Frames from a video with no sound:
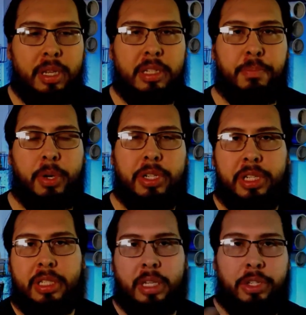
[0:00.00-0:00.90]
He's
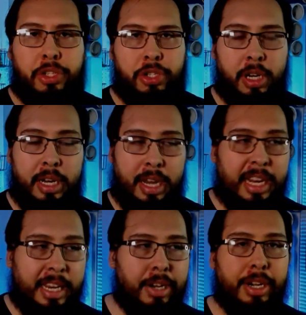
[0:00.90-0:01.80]
purchased
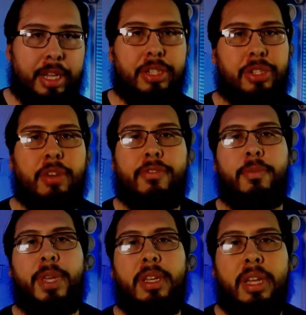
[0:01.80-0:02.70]
like literally a shirt for
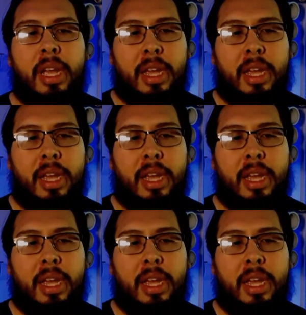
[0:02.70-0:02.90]
me,